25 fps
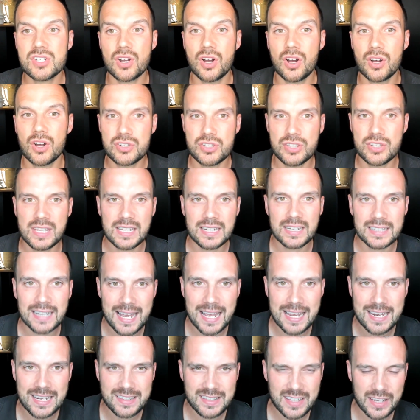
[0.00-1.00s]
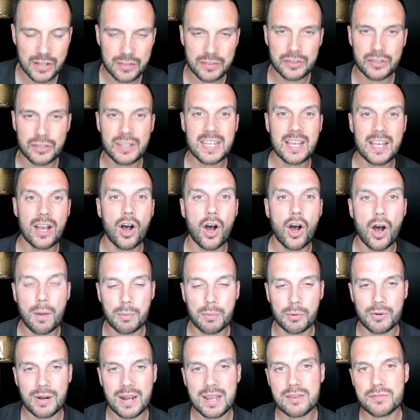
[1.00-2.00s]
or do they like do they
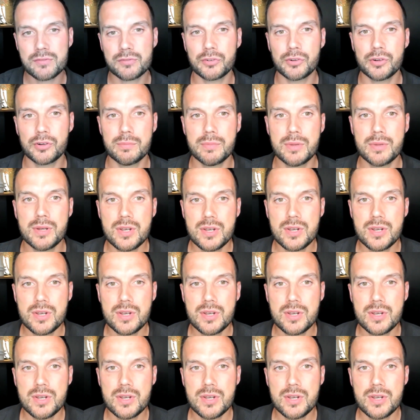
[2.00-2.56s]
operate from